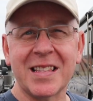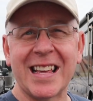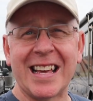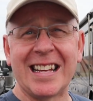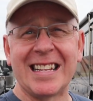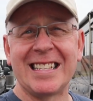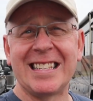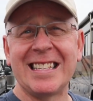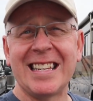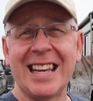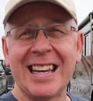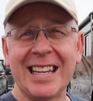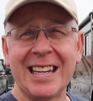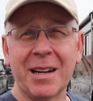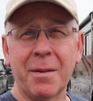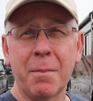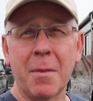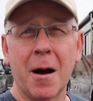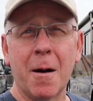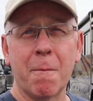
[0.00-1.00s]
the
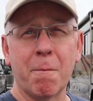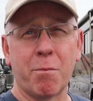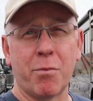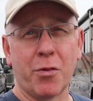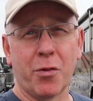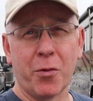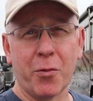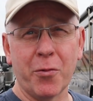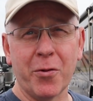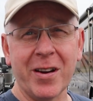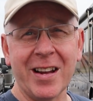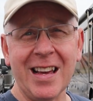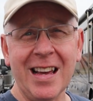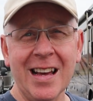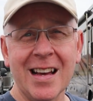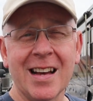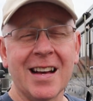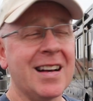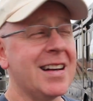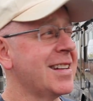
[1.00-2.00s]
Antietam Brewery.
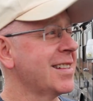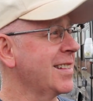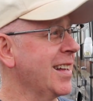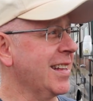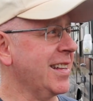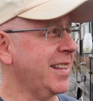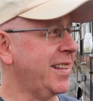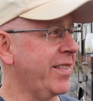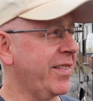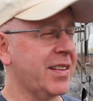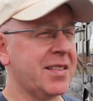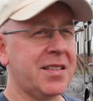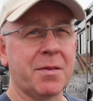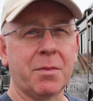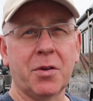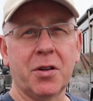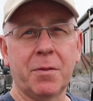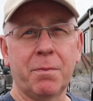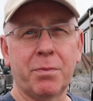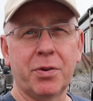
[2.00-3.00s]
Sounds like you get
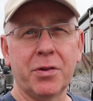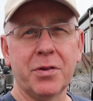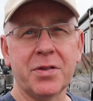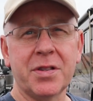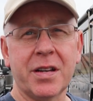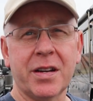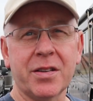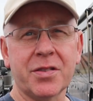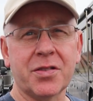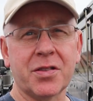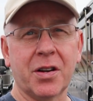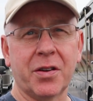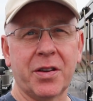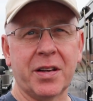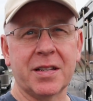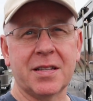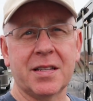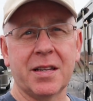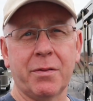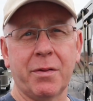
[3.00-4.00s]
some good brews here. So you
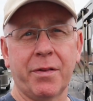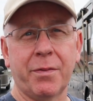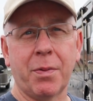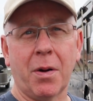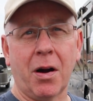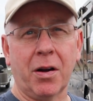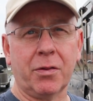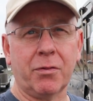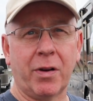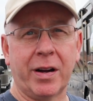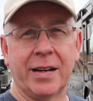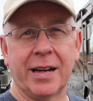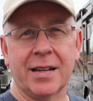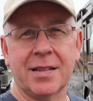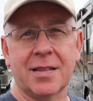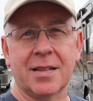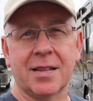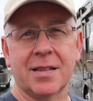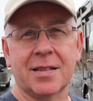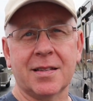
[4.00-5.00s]
can see we've parked right
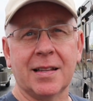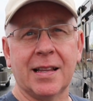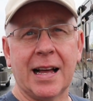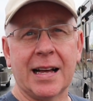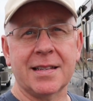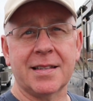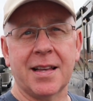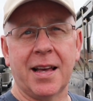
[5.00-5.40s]
next to this Class